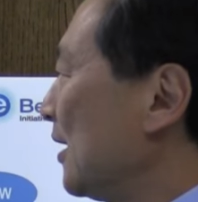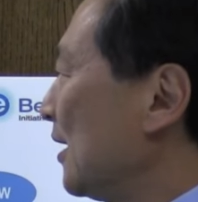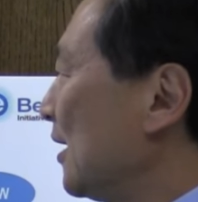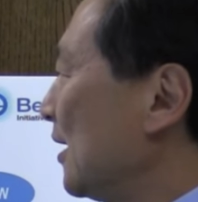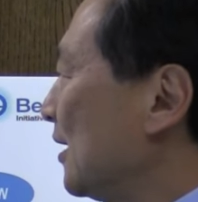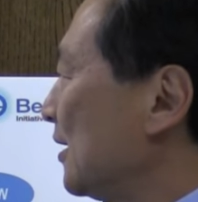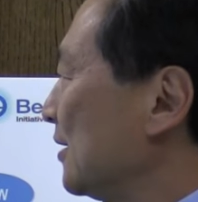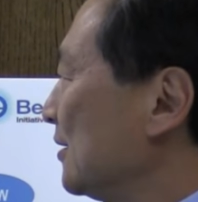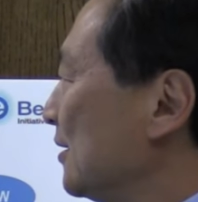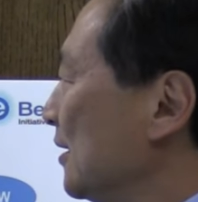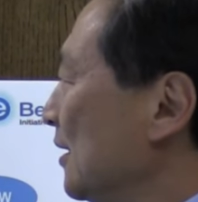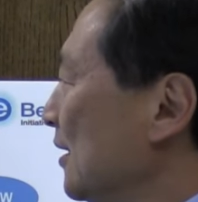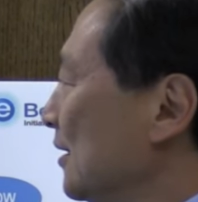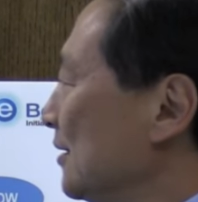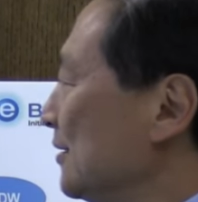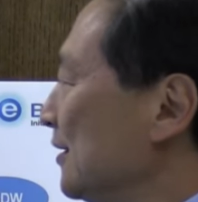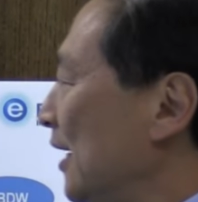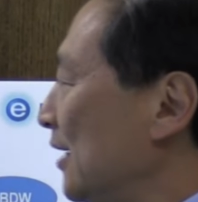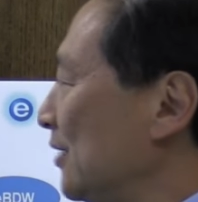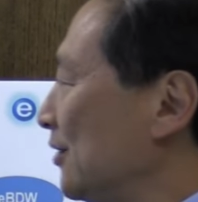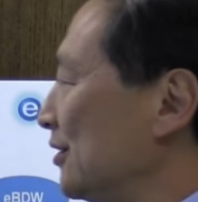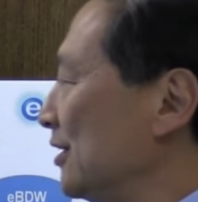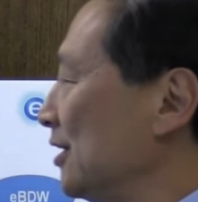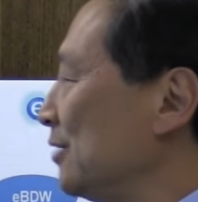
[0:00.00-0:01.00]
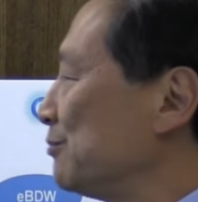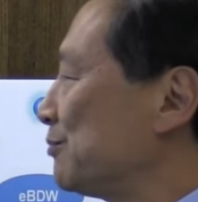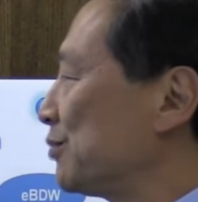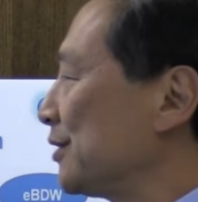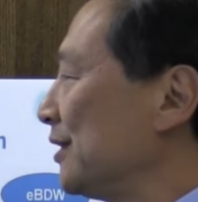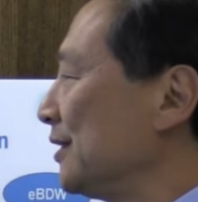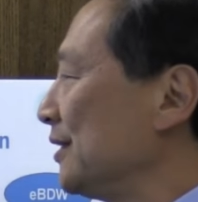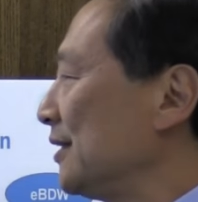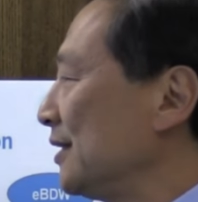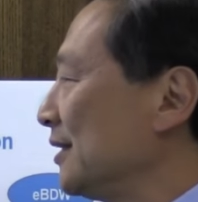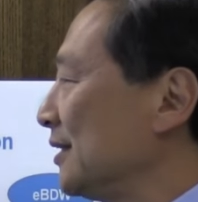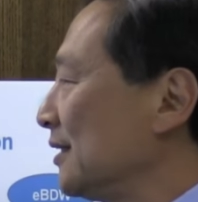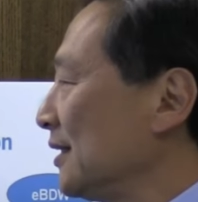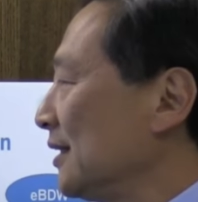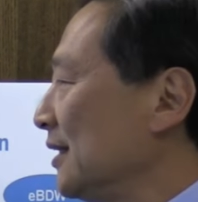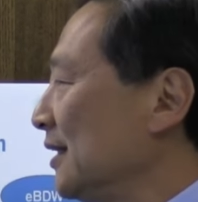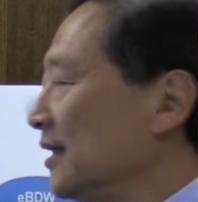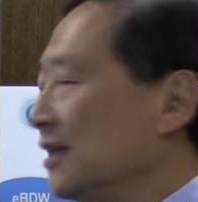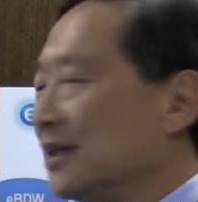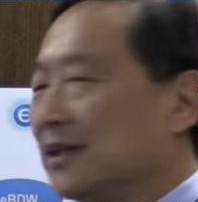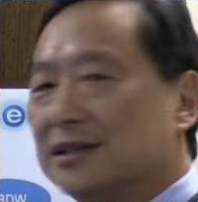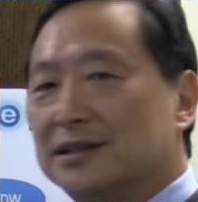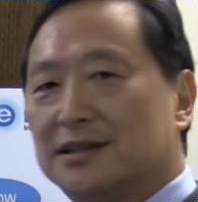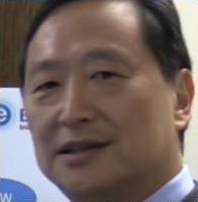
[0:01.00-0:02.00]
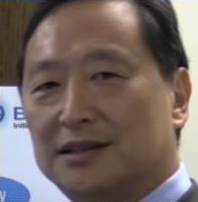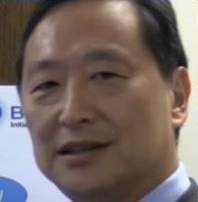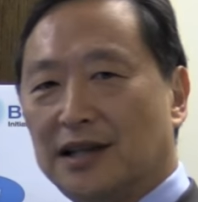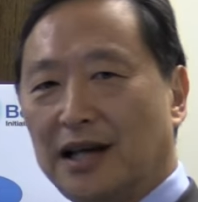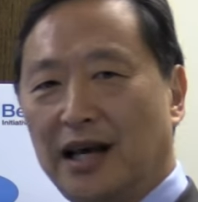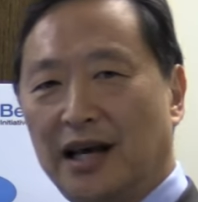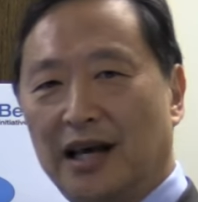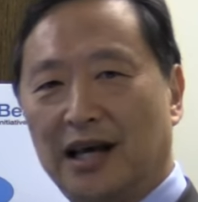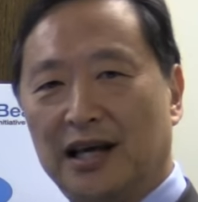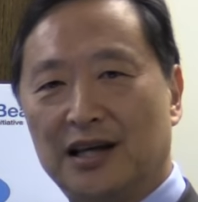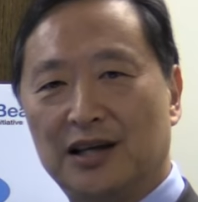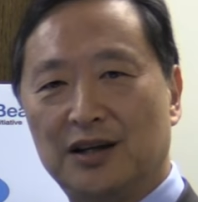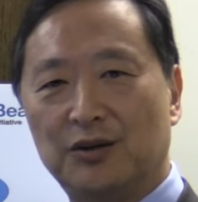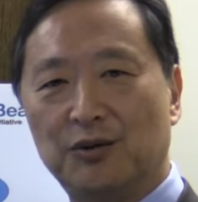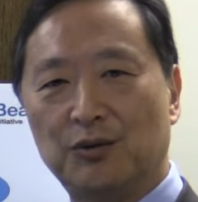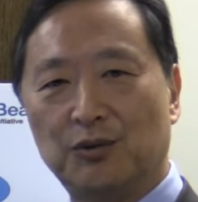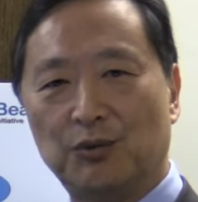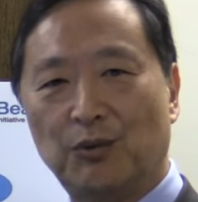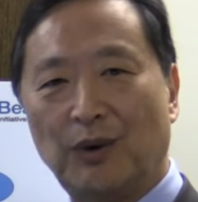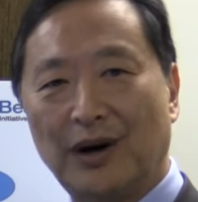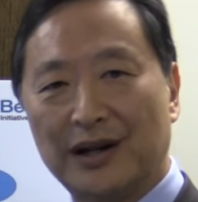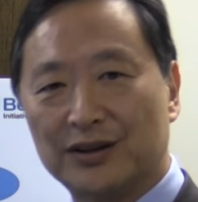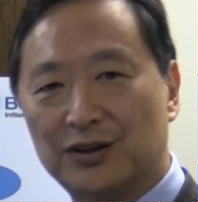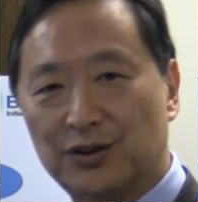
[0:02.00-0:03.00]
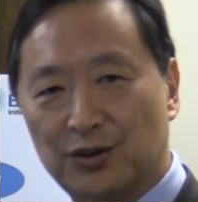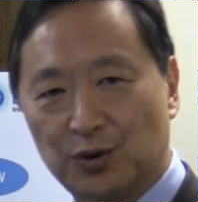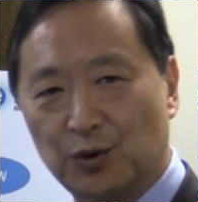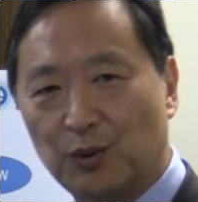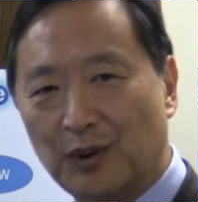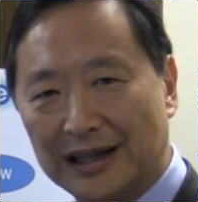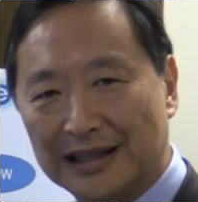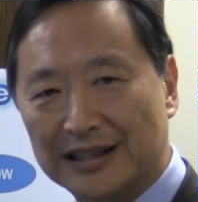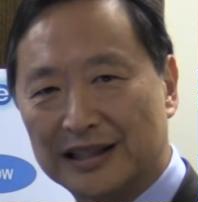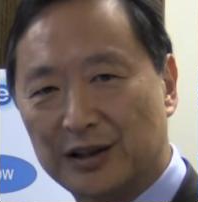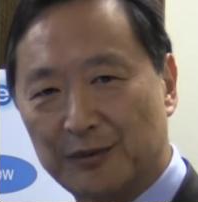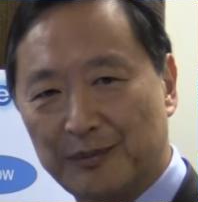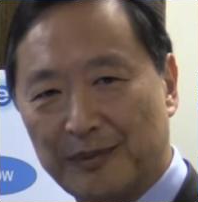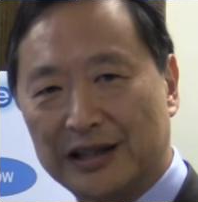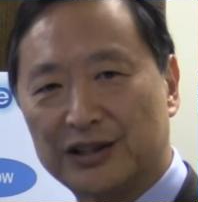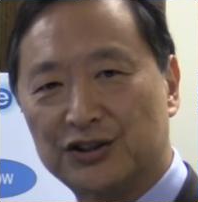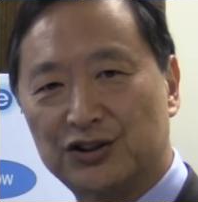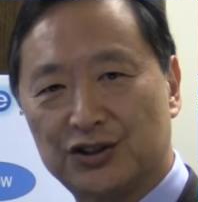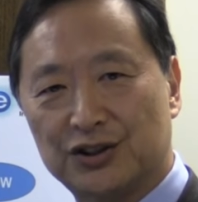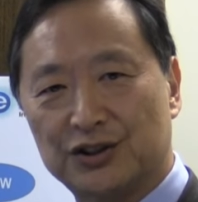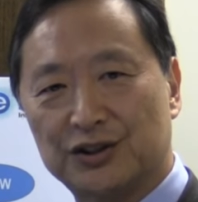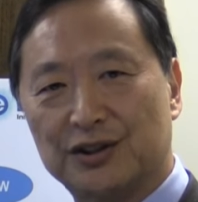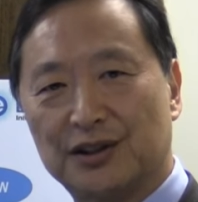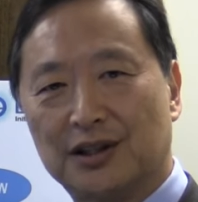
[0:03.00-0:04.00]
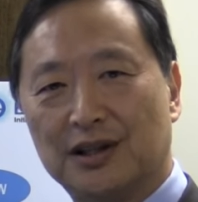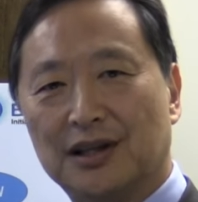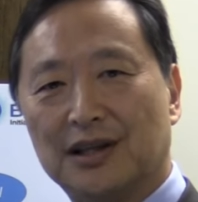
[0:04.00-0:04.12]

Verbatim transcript: um, nano imprint is a one-to-one -one dimension.